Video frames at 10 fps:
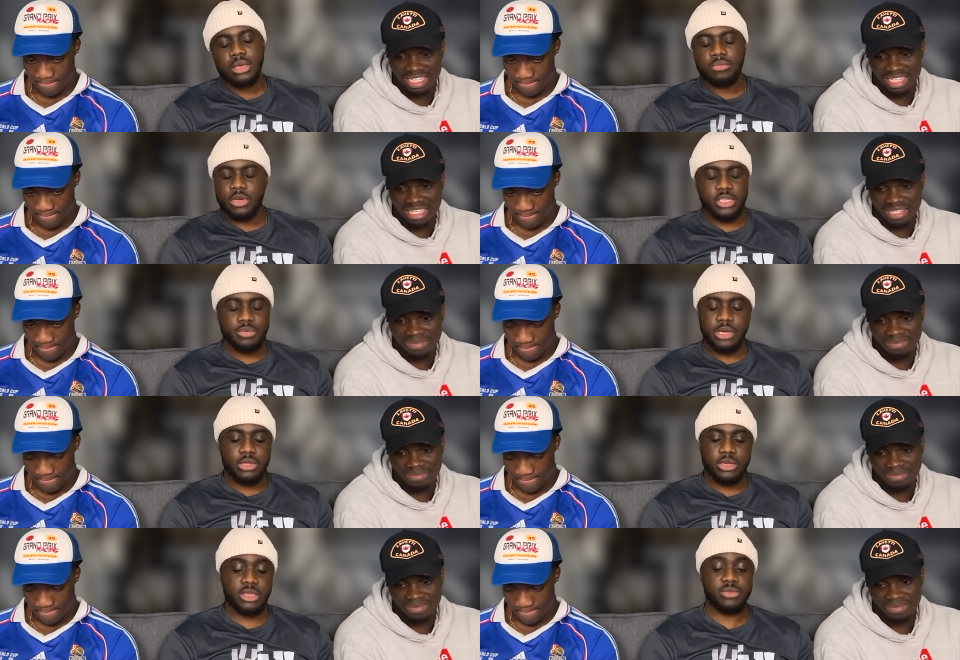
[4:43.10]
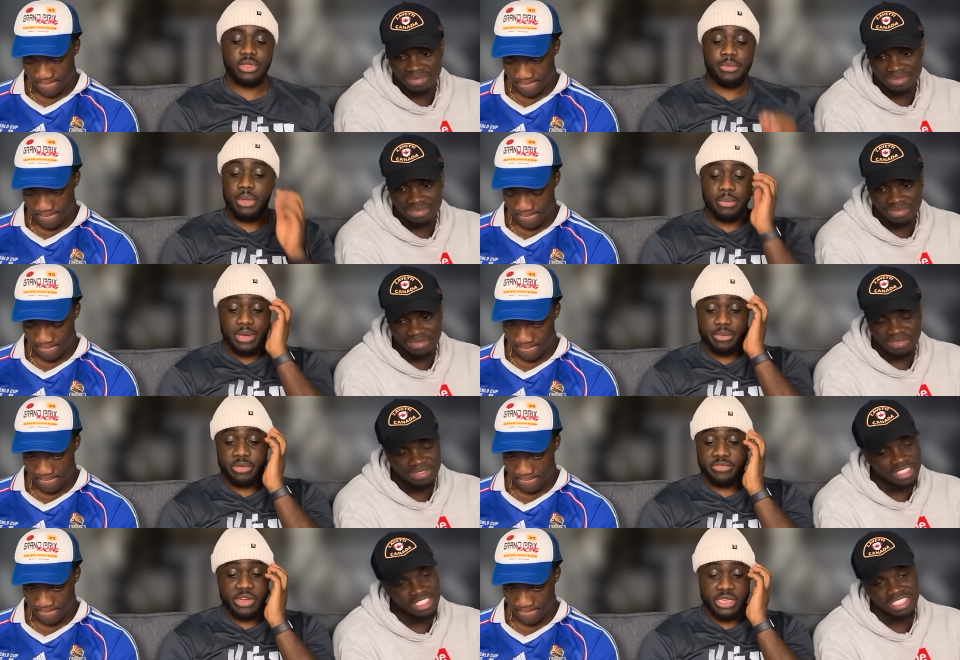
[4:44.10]
Speaker 1: But she better not give. That baby better be
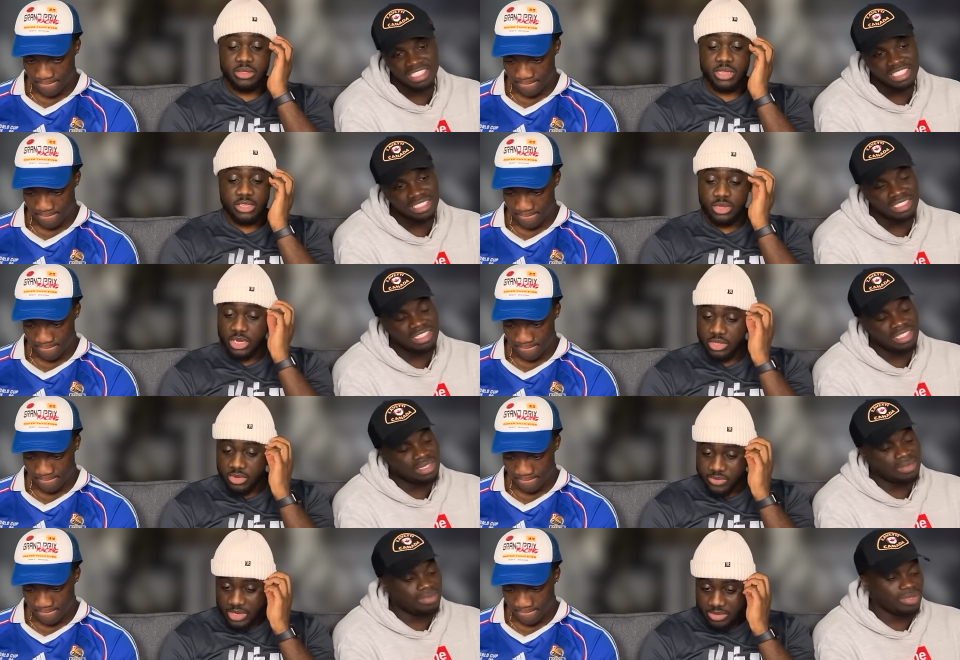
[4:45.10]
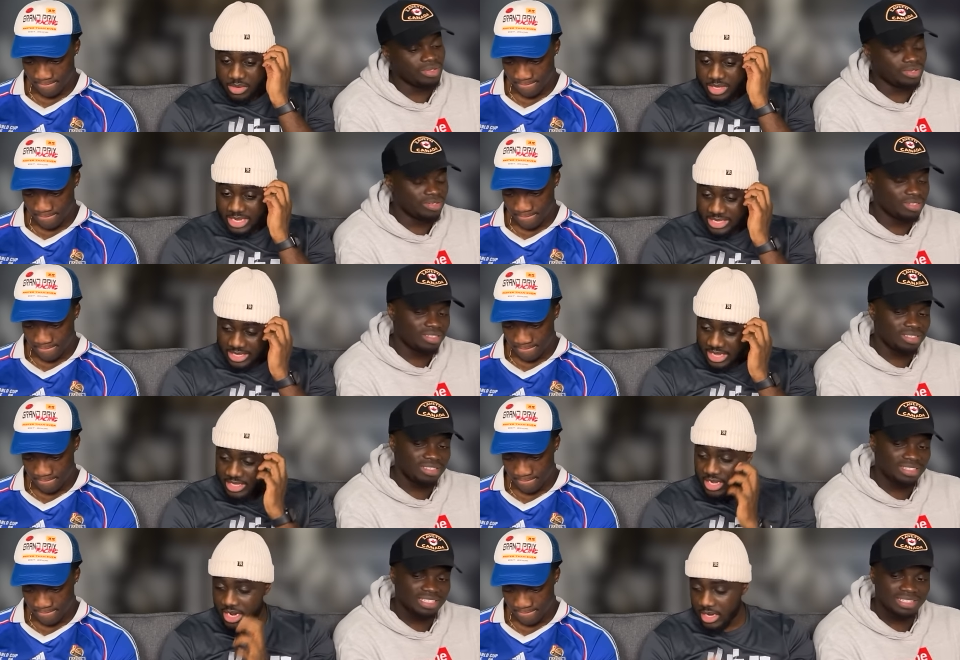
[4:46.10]
fine. That's all I know. Bro, bro that's the next
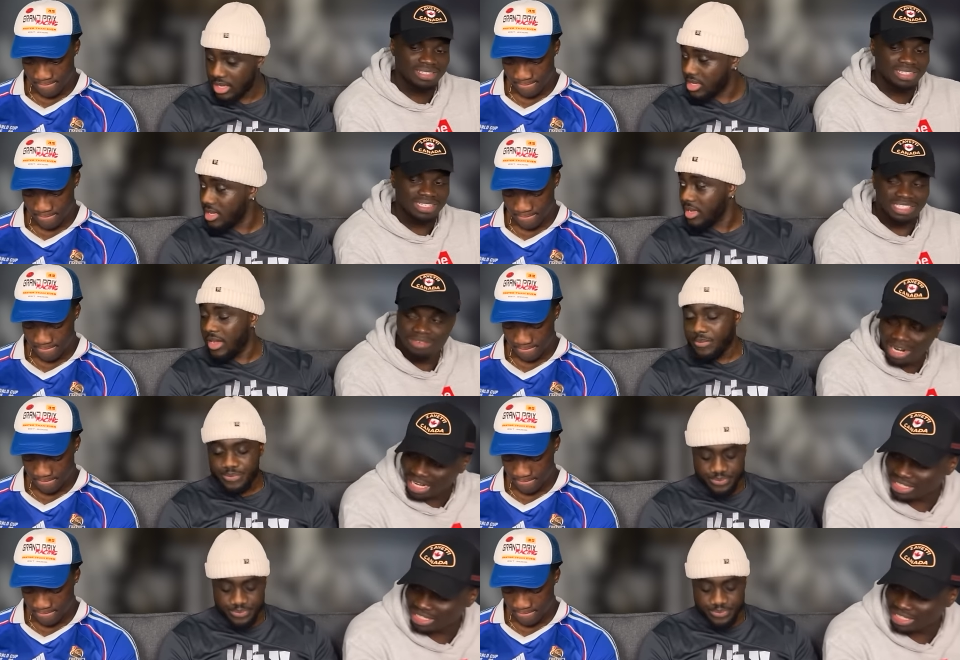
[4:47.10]
card. She went like